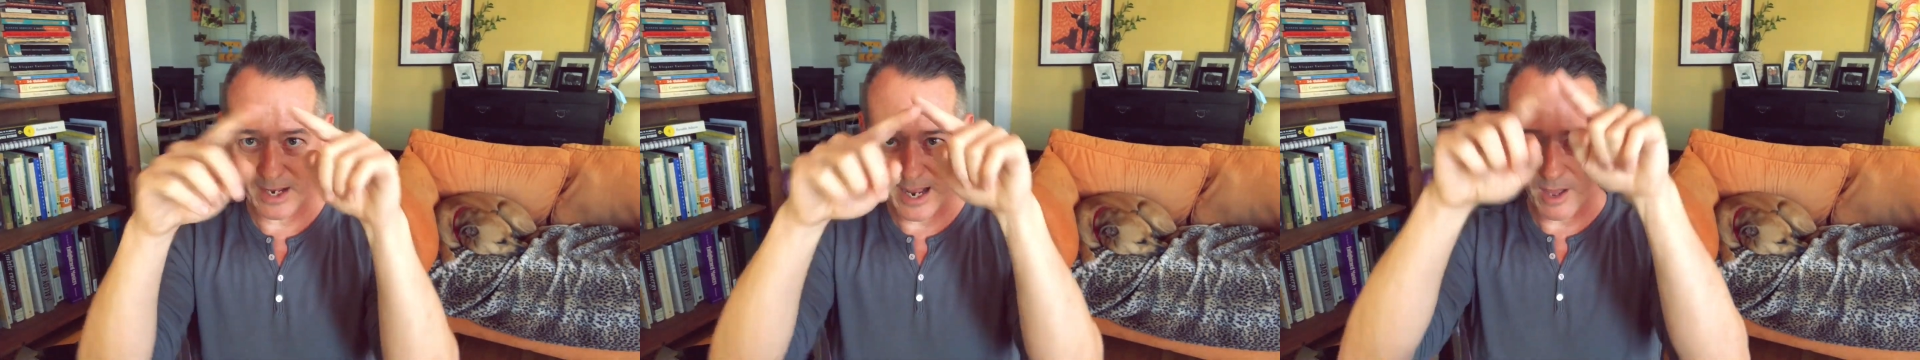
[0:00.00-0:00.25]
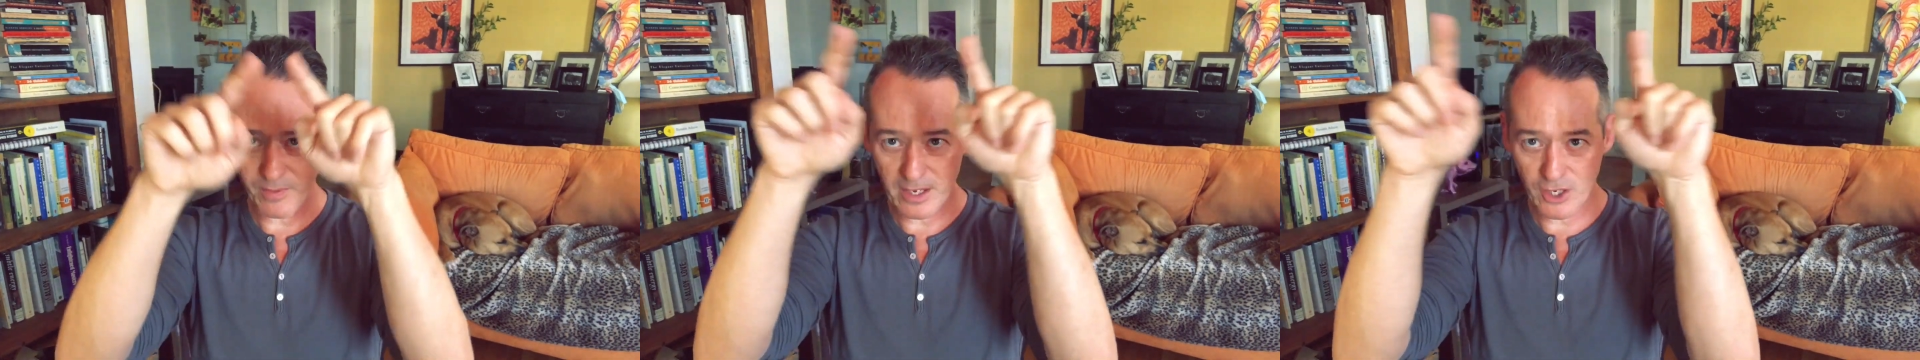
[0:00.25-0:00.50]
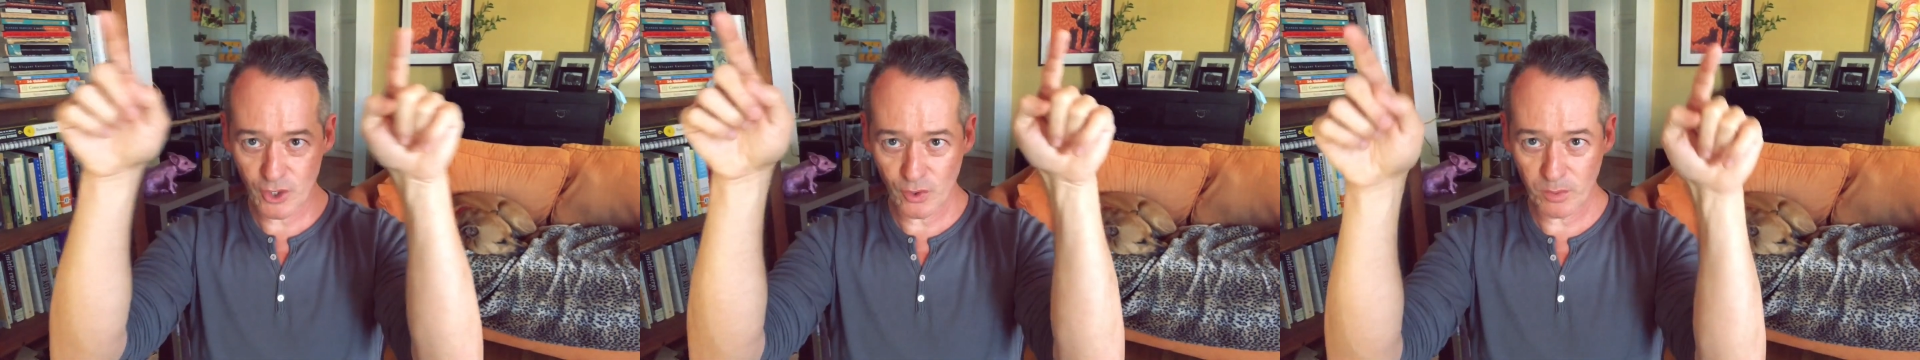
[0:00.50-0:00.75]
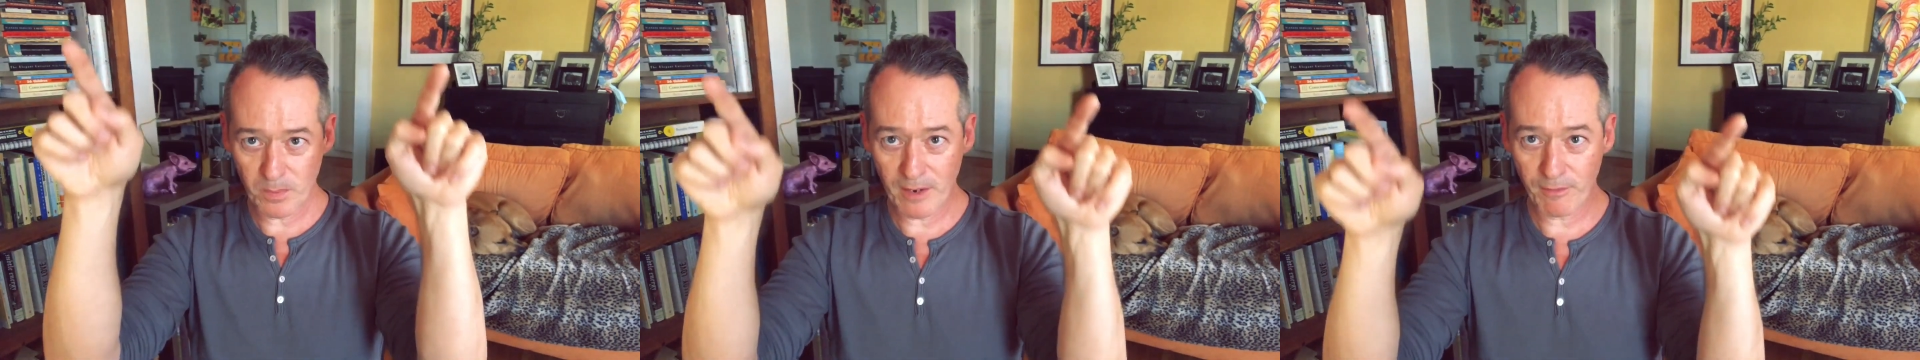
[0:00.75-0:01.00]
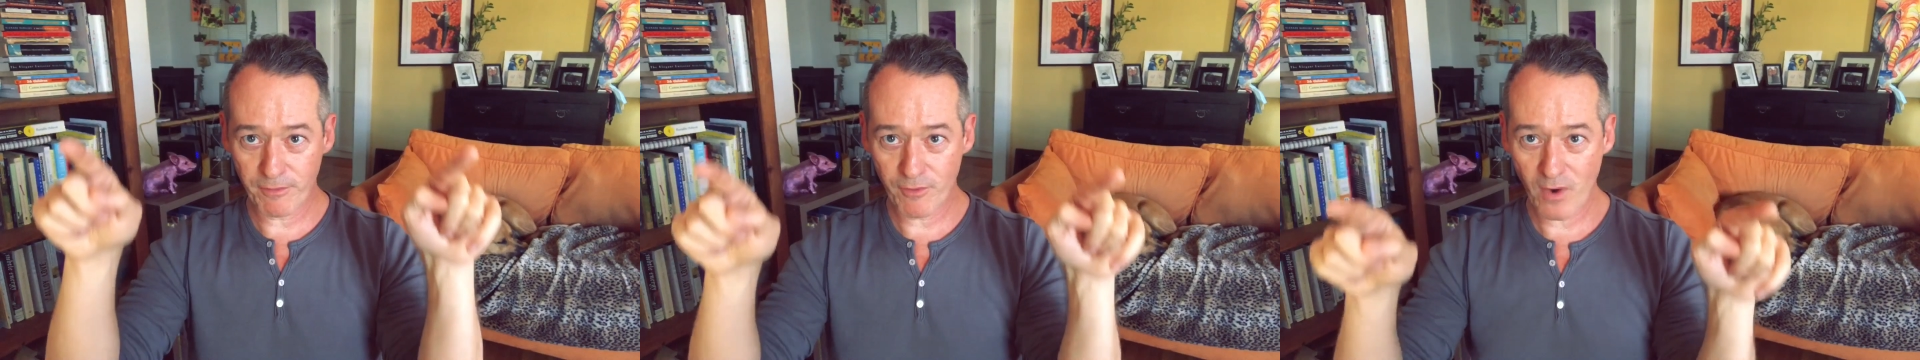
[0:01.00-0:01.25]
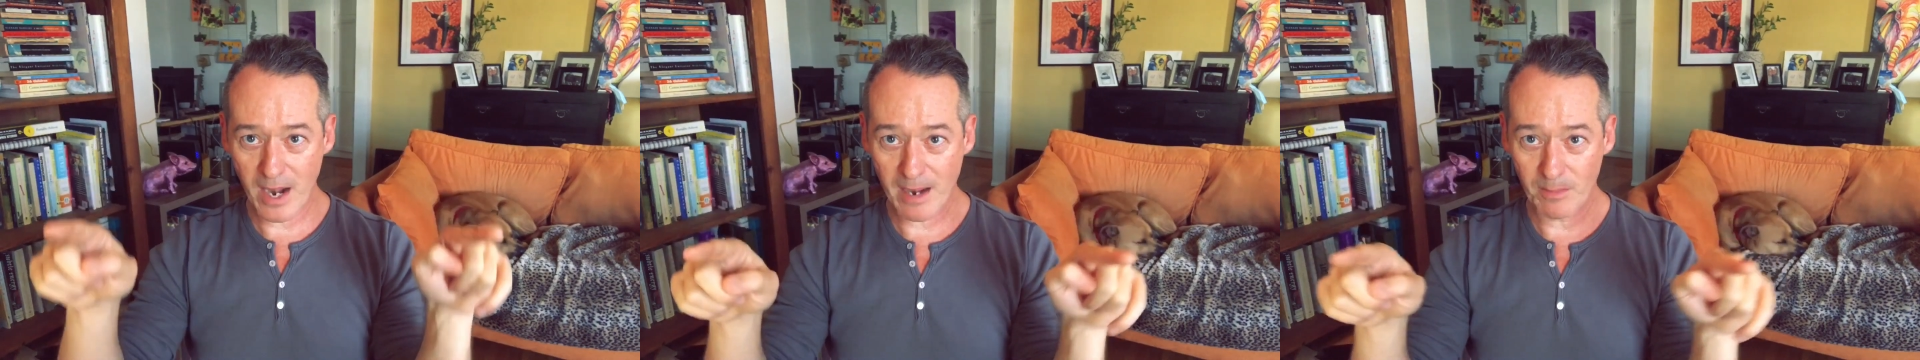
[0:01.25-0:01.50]
how the issue is being
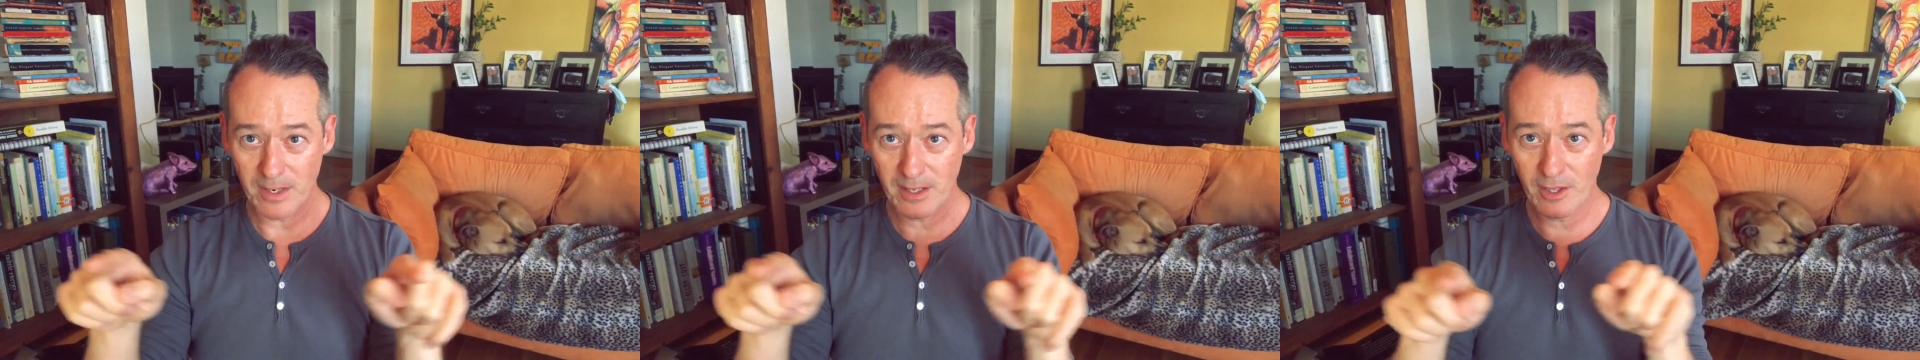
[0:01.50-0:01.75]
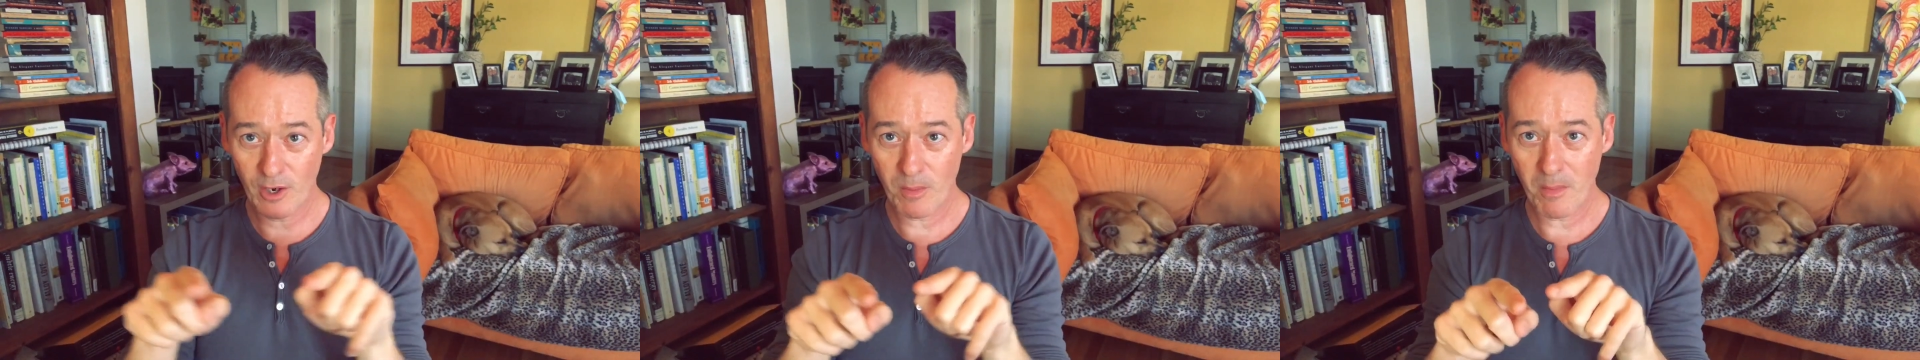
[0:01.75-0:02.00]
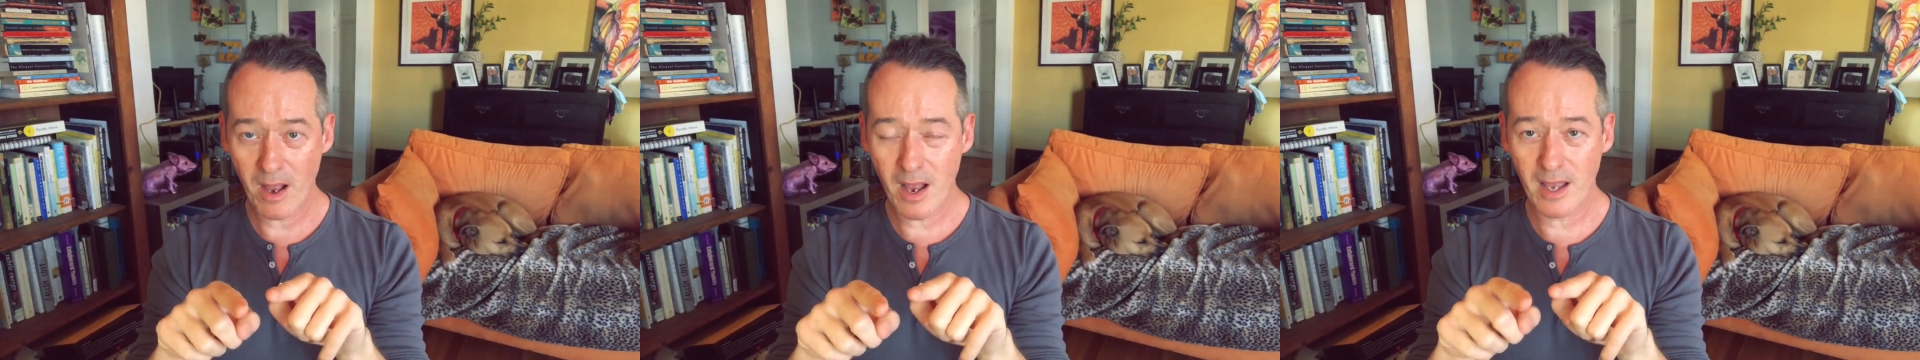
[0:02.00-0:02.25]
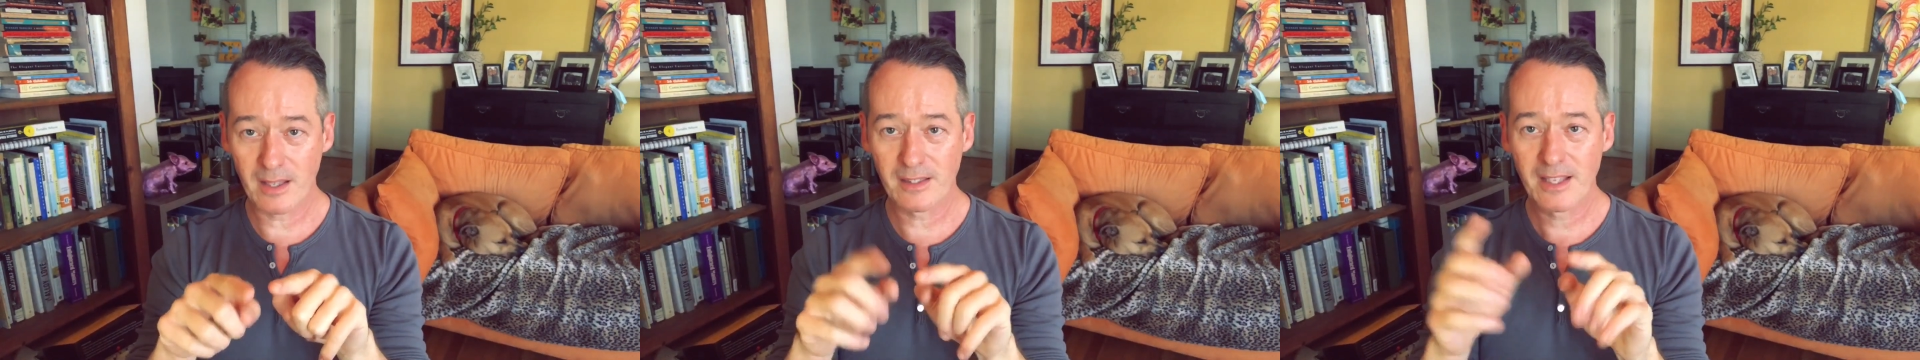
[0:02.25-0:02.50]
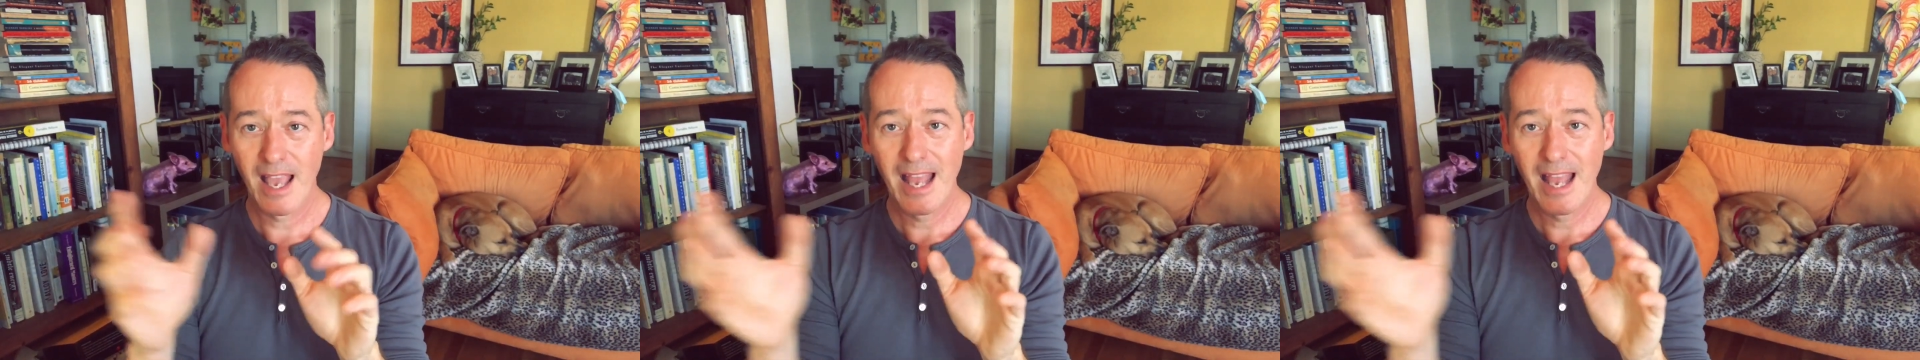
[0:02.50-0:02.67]
framed in their minds,